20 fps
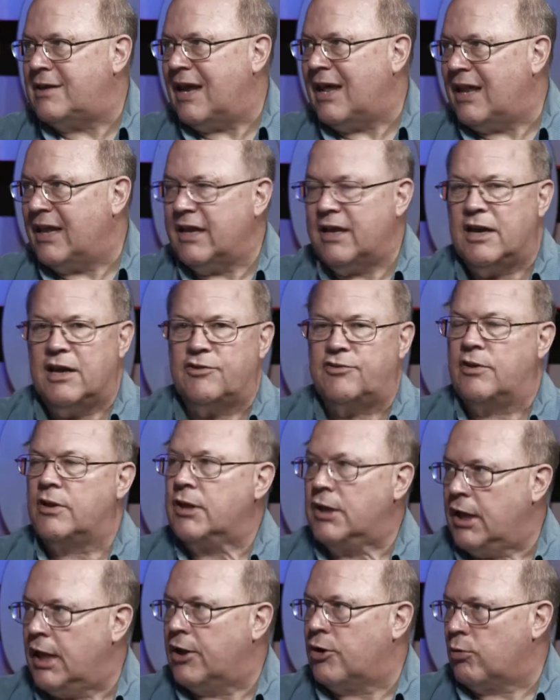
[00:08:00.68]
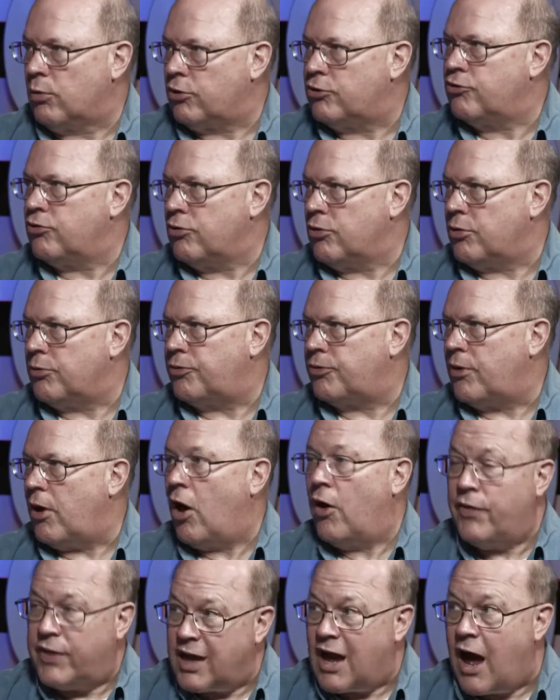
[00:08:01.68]
telling us literal truth.
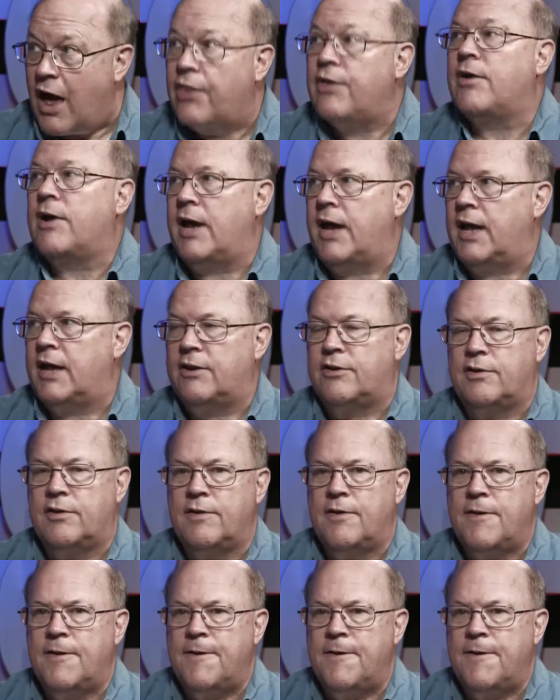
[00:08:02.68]
On the other hand,